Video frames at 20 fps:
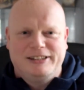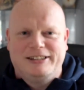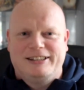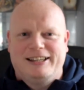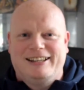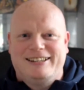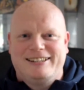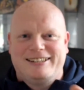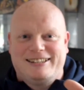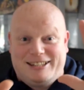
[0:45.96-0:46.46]

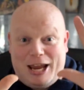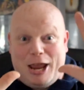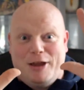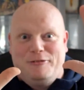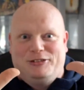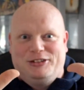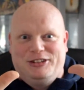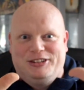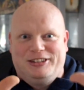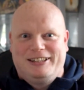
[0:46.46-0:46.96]

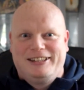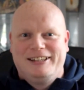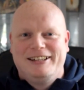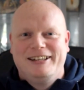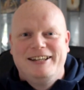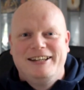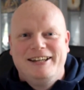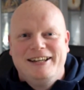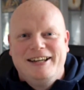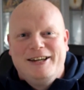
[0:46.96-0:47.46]
Seven.
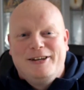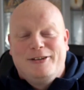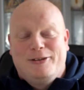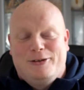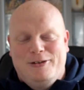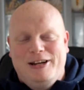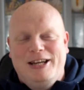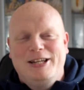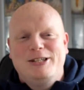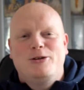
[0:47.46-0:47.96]
The
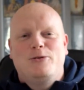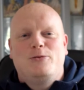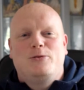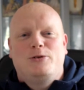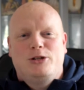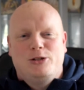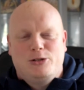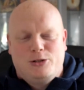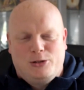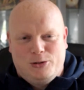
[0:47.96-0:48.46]
reason I
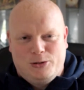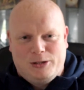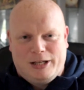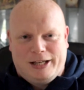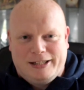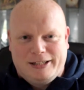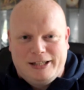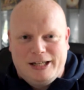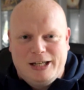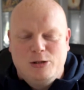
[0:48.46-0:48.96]
want to do that
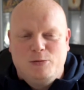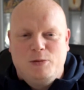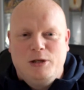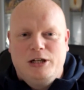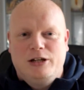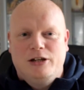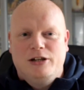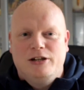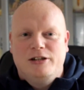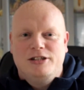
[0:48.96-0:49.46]
is
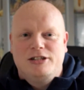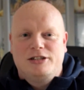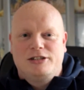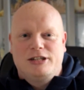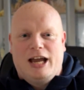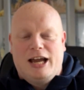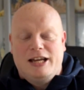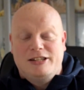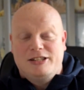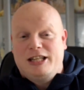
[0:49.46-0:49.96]
because
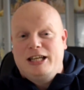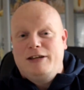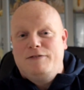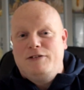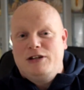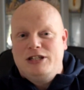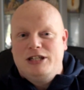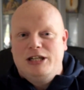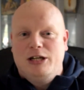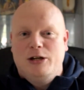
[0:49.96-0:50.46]
as a
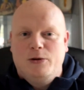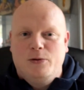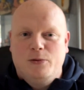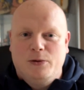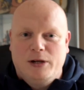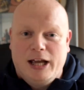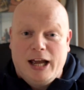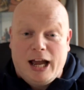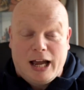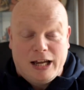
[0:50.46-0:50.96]
DVC
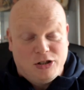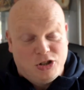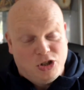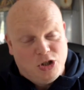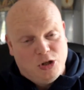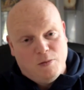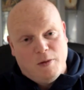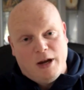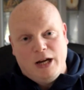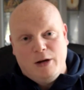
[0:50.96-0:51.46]
owner, as you
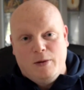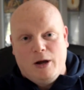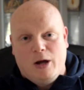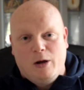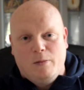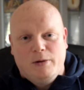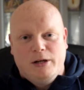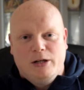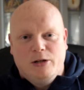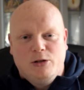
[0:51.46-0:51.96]
may well
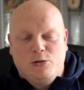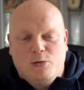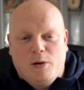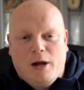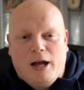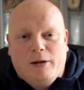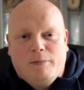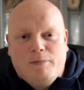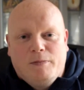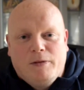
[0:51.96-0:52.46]
be as
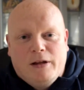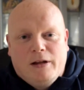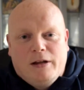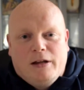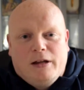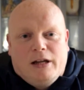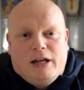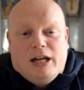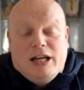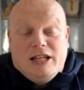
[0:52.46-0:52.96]
well,
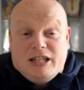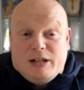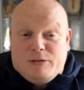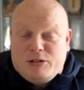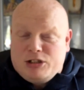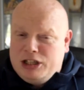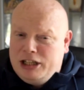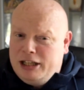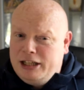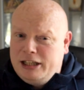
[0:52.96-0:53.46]
is I've
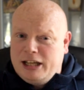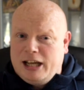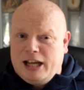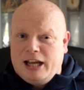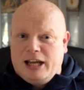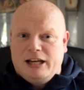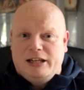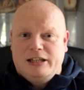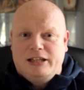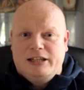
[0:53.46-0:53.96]
seen that
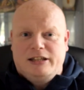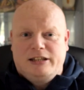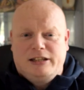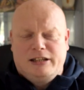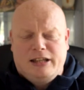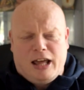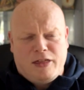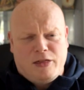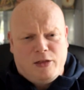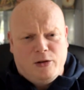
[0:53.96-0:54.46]
and
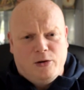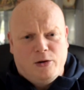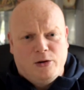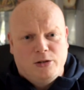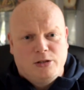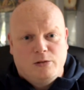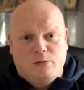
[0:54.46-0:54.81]
I thought,